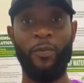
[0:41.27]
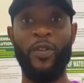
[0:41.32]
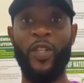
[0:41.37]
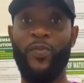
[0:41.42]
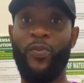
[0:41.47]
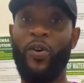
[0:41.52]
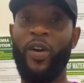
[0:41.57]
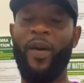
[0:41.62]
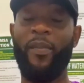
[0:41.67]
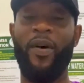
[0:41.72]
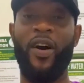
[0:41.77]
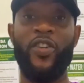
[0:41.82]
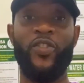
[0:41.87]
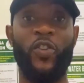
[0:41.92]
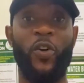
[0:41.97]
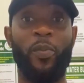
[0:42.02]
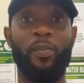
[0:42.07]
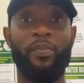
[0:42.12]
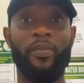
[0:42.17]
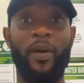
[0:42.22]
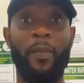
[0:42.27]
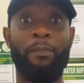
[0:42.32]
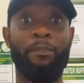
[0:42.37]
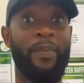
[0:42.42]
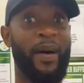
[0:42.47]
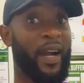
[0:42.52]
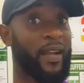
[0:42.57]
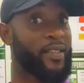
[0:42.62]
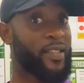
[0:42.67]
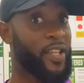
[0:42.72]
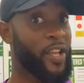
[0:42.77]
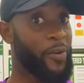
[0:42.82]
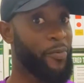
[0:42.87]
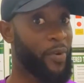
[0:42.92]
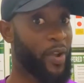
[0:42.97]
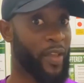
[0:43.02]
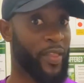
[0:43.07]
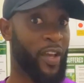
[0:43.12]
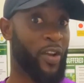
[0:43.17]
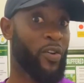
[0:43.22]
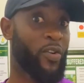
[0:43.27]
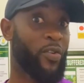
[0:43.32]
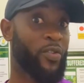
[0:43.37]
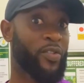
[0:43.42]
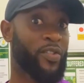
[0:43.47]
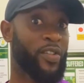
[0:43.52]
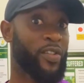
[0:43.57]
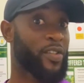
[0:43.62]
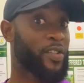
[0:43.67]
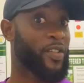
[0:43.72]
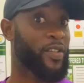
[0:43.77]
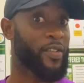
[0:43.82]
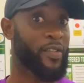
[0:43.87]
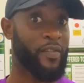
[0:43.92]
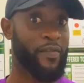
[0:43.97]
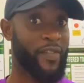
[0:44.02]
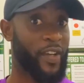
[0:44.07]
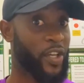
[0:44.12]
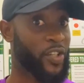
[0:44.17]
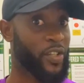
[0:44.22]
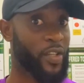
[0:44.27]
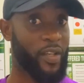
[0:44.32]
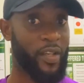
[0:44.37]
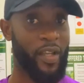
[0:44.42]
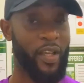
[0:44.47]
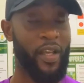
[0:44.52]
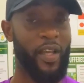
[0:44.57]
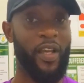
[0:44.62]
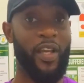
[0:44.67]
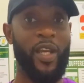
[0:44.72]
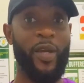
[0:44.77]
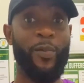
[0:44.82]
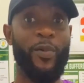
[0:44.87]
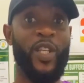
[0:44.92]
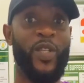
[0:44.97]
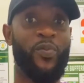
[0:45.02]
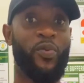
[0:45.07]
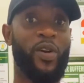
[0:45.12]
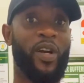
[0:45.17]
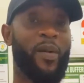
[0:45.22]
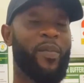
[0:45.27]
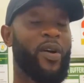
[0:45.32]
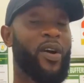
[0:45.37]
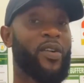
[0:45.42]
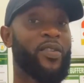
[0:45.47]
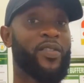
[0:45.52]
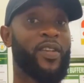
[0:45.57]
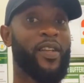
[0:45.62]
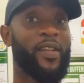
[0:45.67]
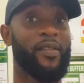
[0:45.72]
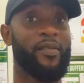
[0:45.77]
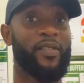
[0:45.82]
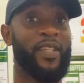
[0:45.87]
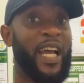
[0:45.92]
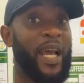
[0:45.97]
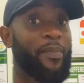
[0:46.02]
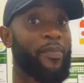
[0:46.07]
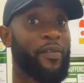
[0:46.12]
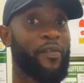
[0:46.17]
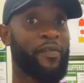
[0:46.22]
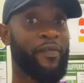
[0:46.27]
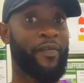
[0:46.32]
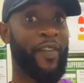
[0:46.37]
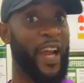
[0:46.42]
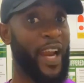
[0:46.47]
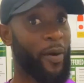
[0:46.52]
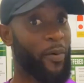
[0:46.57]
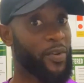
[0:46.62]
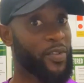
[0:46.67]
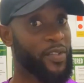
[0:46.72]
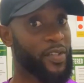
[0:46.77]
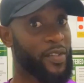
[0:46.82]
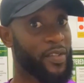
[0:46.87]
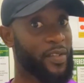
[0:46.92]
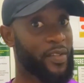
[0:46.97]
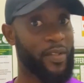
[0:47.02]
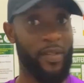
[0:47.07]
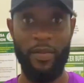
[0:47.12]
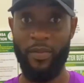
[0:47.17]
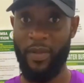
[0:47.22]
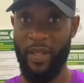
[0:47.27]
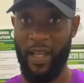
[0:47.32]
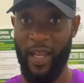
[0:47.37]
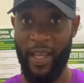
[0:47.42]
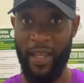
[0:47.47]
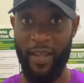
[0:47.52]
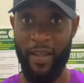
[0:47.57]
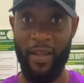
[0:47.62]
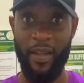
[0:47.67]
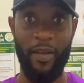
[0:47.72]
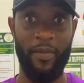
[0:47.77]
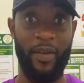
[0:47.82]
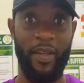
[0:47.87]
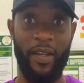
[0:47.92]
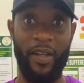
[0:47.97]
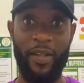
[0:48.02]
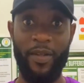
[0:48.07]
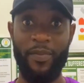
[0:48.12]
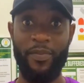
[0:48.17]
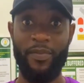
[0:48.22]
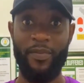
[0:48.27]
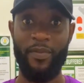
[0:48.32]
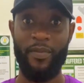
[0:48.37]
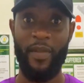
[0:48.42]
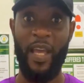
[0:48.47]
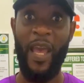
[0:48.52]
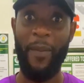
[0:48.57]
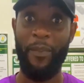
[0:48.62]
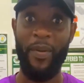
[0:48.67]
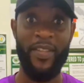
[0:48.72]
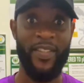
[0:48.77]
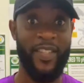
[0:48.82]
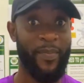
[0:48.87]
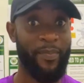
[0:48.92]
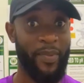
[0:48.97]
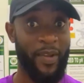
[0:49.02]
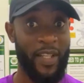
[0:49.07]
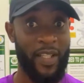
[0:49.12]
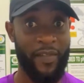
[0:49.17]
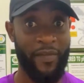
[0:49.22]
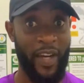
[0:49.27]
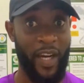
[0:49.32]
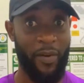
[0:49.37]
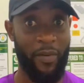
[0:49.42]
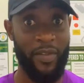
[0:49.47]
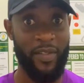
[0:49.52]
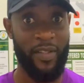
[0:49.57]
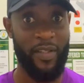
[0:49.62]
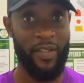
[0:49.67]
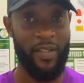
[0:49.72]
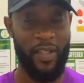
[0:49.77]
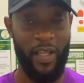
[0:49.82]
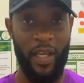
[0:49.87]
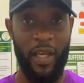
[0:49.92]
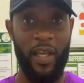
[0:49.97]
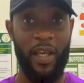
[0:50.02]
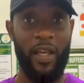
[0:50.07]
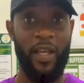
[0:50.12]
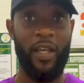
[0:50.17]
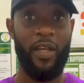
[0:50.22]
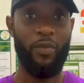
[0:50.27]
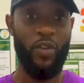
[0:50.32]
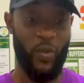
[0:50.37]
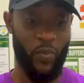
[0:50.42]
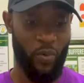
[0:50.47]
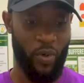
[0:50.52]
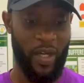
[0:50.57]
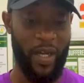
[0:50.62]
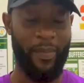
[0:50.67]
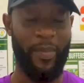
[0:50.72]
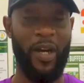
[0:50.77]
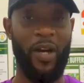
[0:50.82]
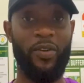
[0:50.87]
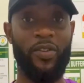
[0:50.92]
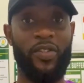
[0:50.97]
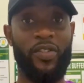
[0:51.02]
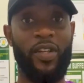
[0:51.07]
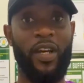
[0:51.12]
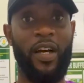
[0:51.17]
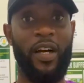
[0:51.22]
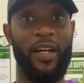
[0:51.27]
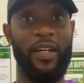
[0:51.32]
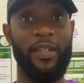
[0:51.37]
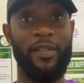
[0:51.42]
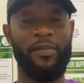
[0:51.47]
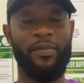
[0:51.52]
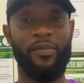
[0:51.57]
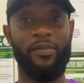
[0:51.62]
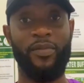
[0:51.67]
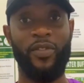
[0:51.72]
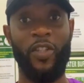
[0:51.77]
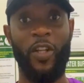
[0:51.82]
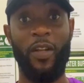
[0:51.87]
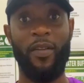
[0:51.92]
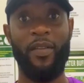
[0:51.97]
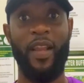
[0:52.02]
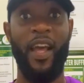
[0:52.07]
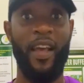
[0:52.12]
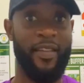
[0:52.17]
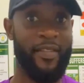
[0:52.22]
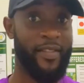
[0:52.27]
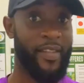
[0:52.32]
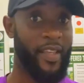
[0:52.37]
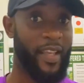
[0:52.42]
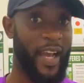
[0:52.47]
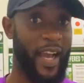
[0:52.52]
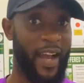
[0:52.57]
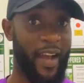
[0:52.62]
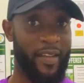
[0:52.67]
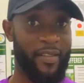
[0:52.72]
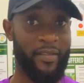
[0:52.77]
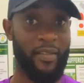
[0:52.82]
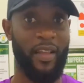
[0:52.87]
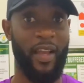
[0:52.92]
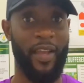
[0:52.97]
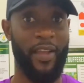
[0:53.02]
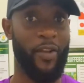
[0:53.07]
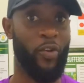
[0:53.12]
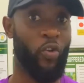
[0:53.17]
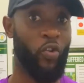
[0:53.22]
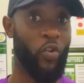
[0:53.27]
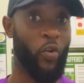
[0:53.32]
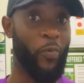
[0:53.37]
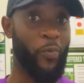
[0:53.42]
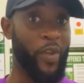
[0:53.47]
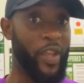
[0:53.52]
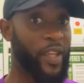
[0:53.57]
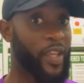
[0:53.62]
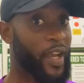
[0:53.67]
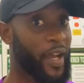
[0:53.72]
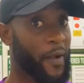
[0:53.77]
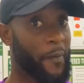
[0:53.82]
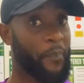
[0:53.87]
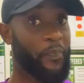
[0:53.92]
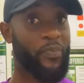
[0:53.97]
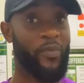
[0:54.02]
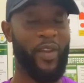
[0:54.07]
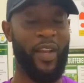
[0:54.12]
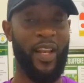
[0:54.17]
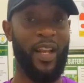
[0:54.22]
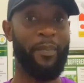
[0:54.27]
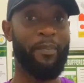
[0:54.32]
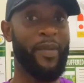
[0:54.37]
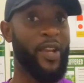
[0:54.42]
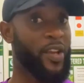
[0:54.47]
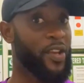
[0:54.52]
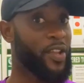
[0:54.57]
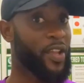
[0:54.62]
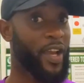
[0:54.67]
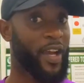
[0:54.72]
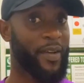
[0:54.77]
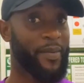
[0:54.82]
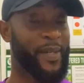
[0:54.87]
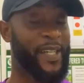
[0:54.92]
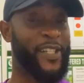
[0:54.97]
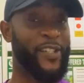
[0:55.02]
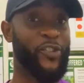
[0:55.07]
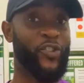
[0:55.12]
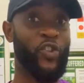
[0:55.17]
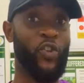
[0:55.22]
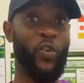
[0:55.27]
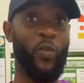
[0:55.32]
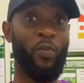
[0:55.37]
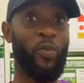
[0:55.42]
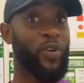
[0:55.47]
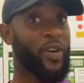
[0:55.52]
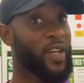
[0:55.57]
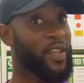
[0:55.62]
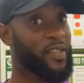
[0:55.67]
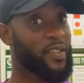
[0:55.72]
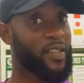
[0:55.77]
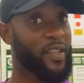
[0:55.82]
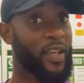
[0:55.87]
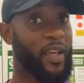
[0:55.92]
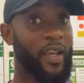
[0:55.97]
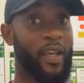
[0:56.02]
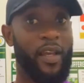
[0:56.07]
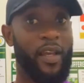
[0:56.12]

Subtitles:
We spoke about some bacteria that causes this infection. We spoke about certain type of viruses like the herpes simplex viruses. We spoke about certain STIs like gonorrhea, chlamydia, and trichomonas,